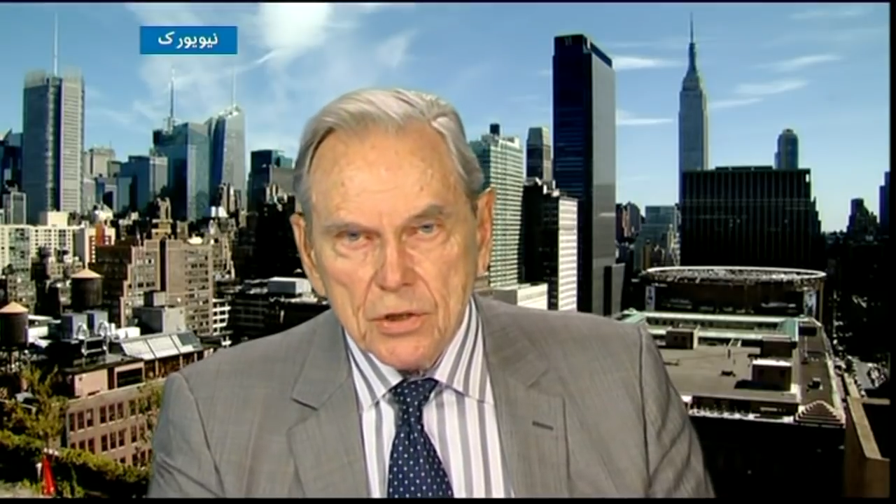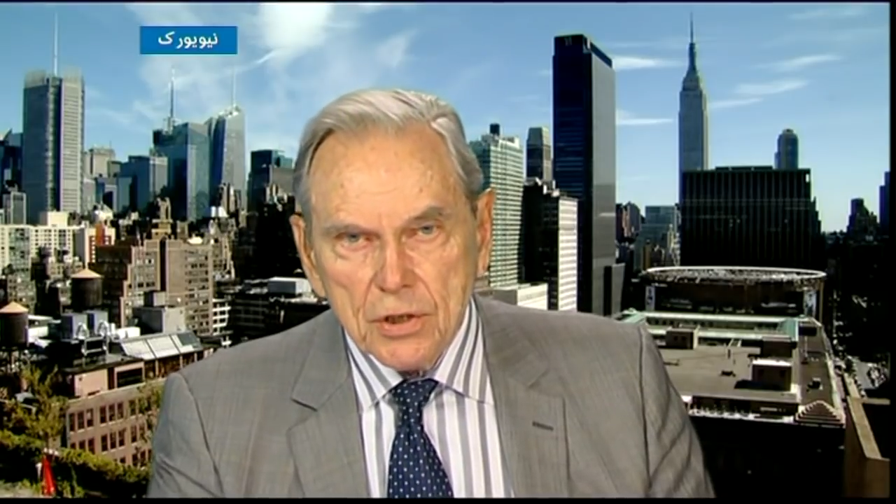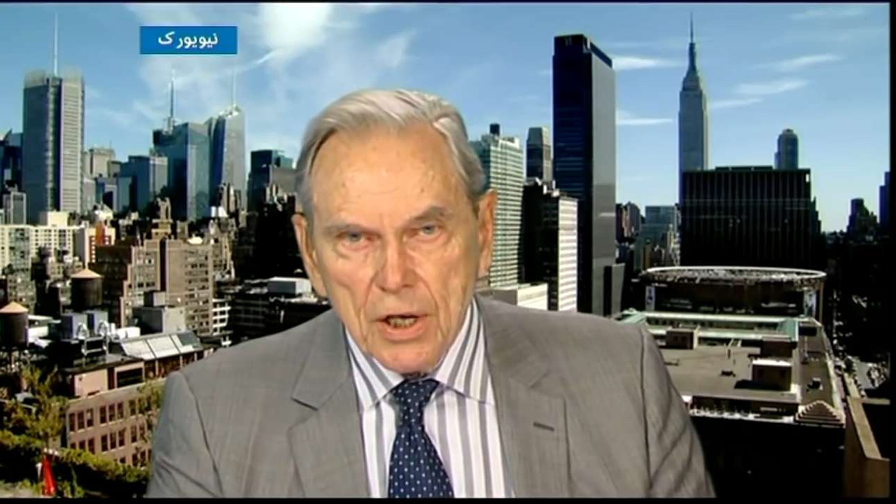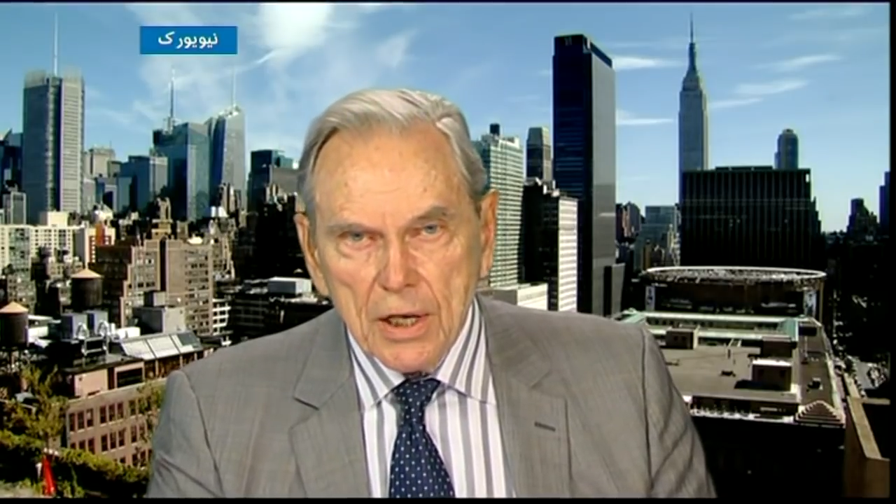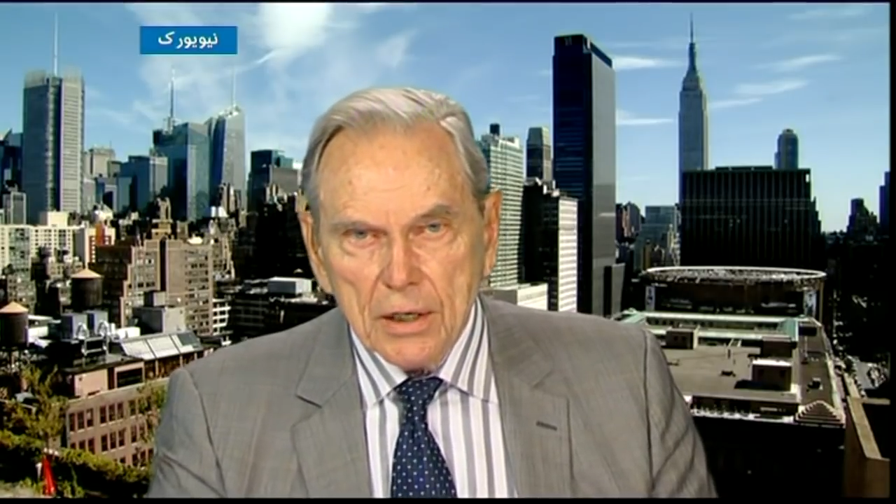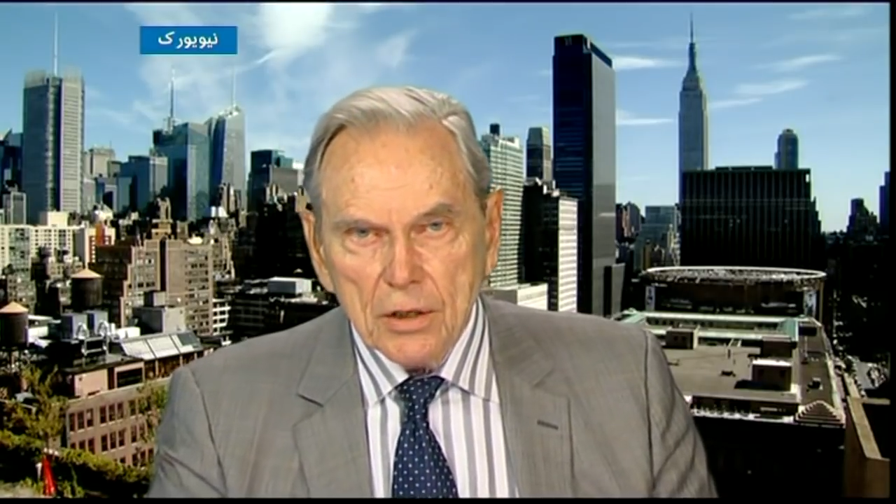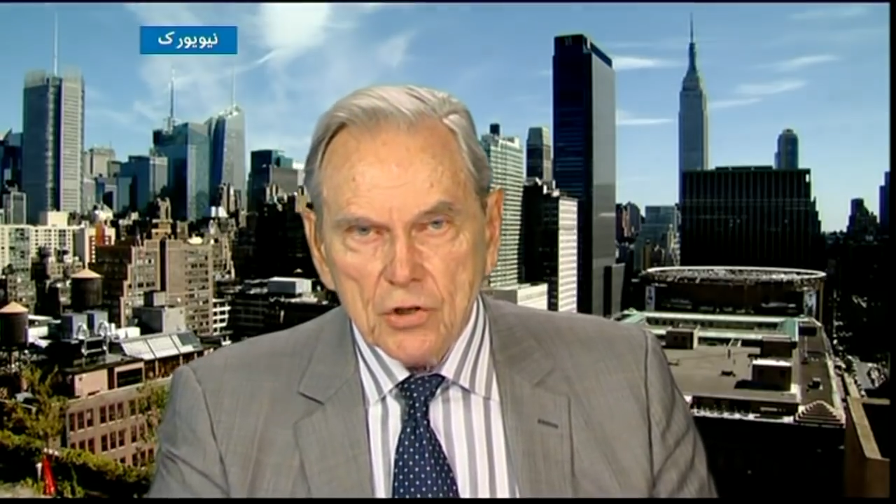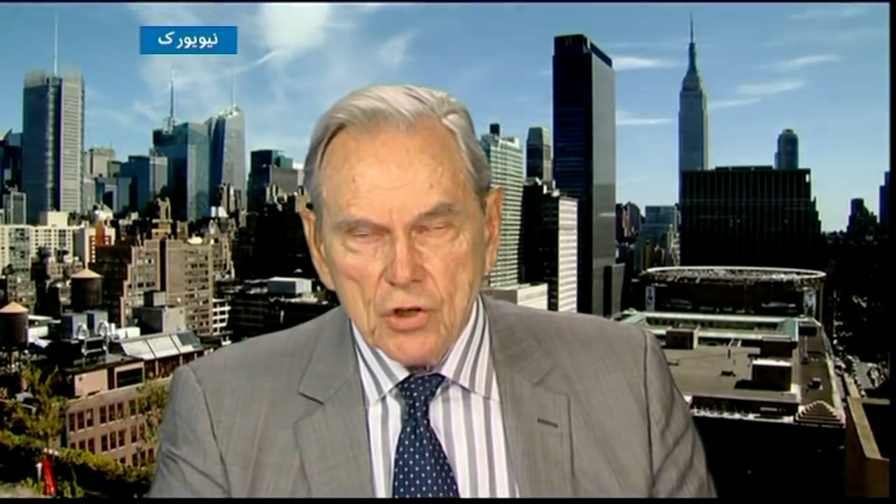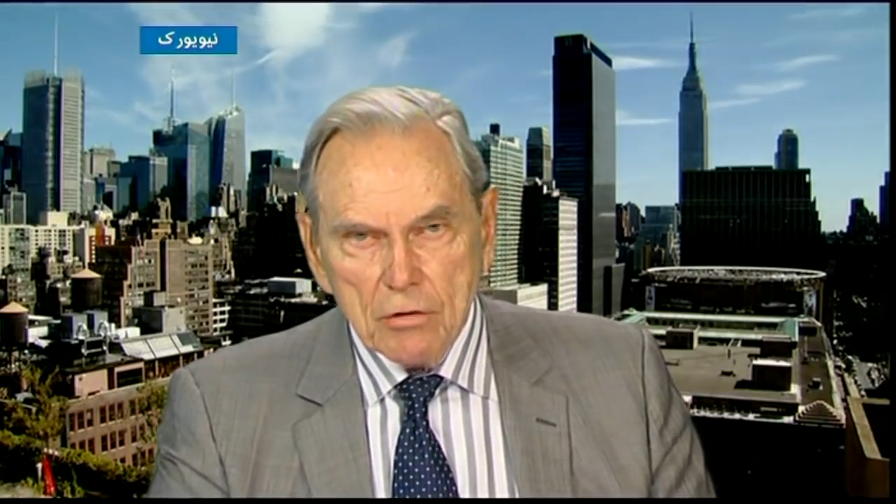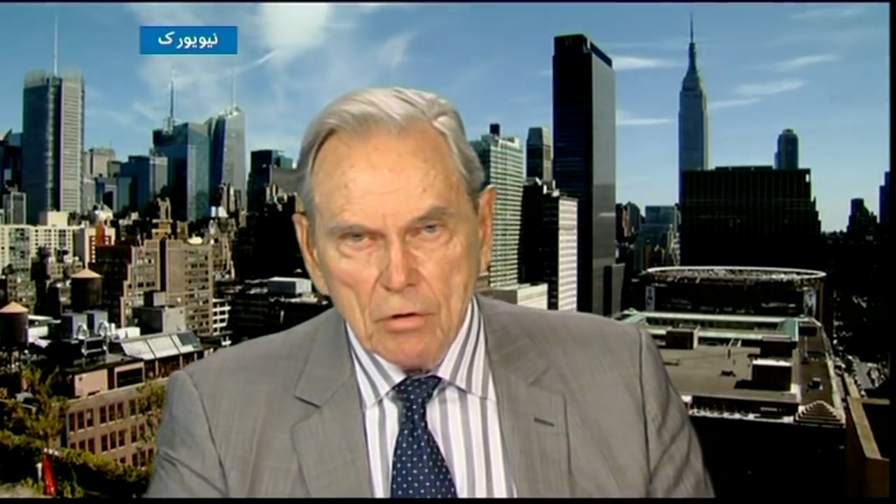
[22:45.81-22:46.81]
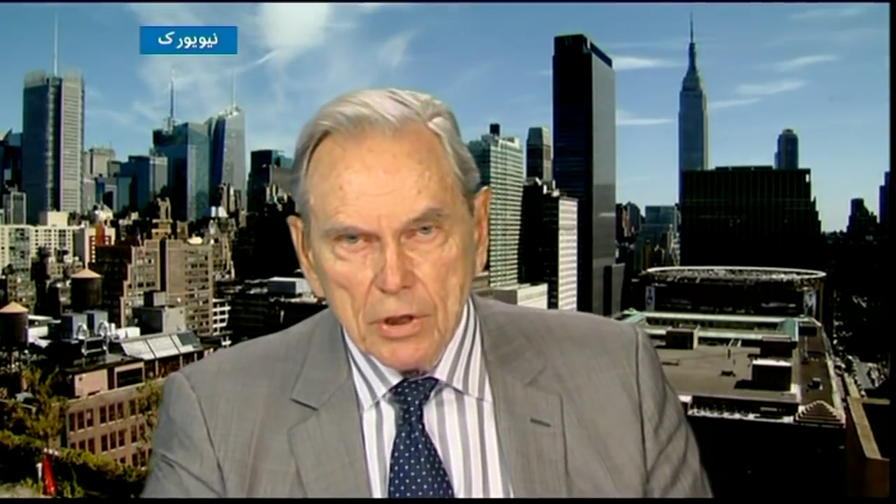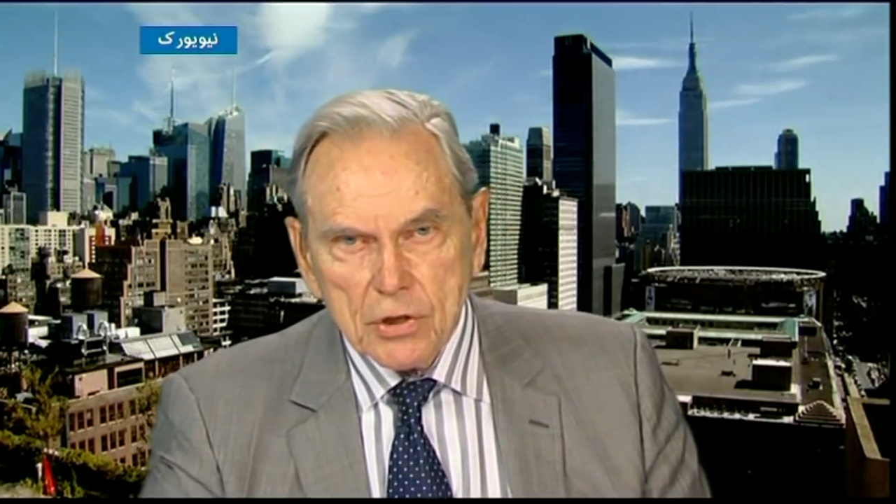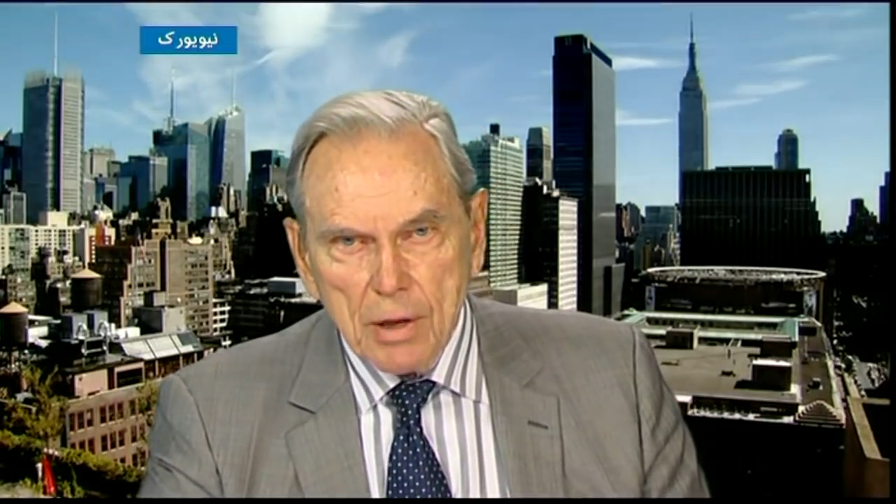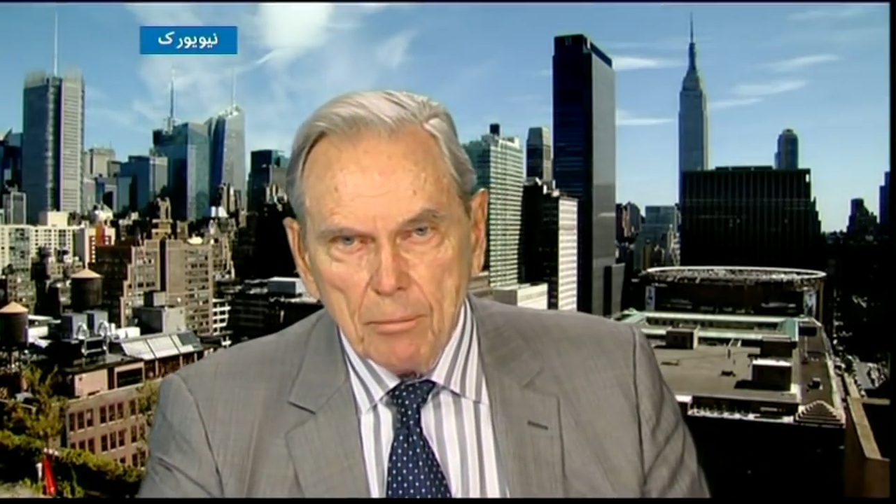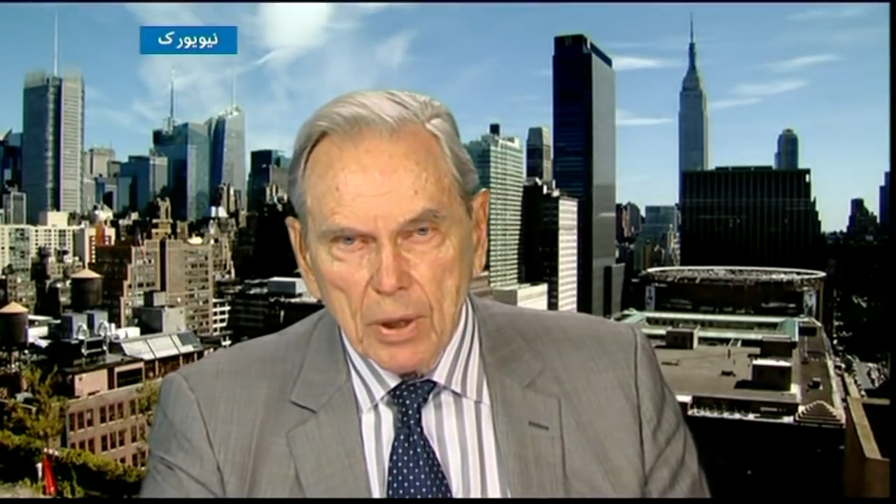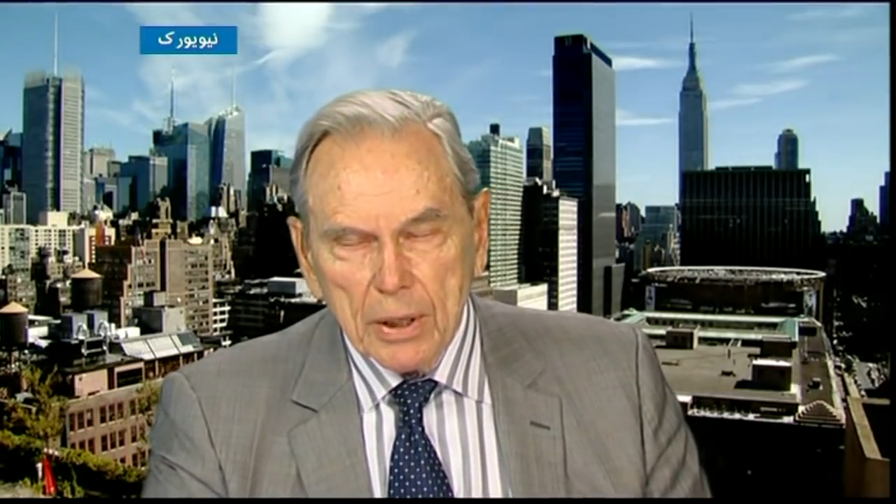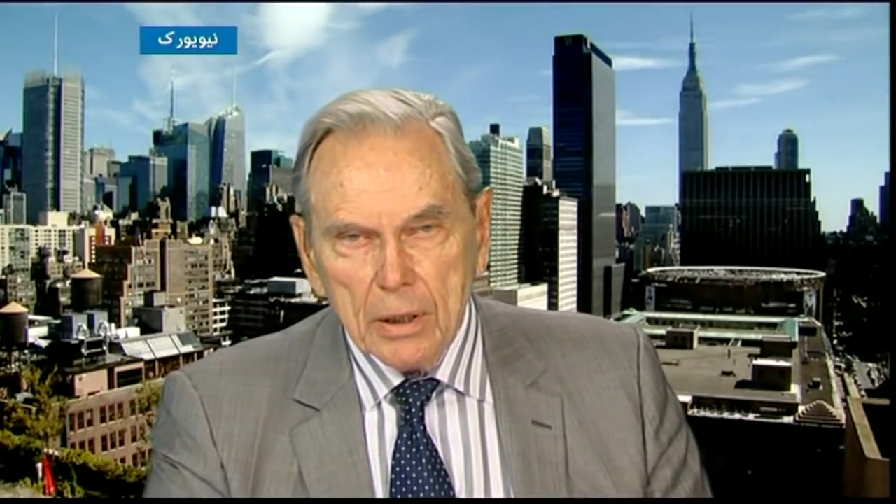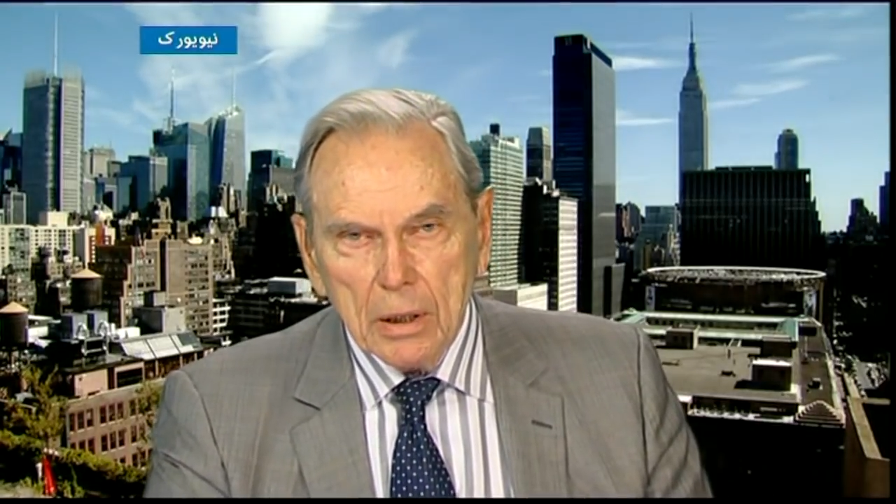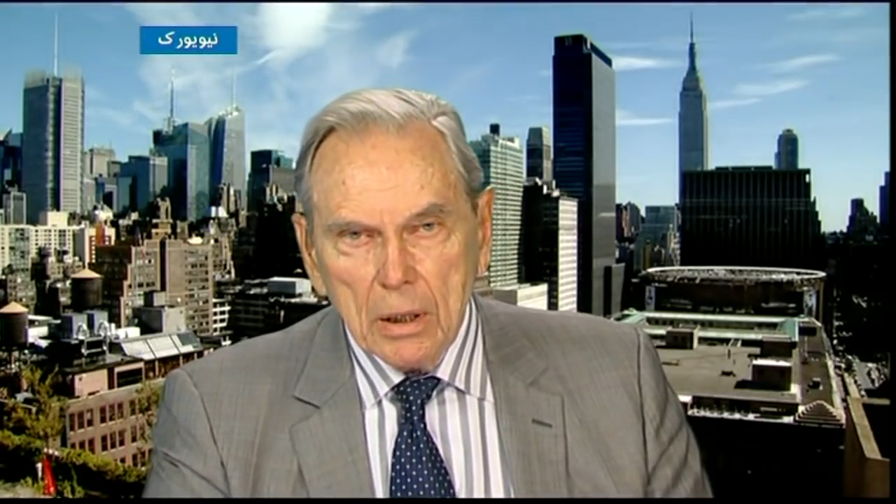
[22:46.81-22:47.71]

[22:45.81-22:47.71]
today in the General Assembly?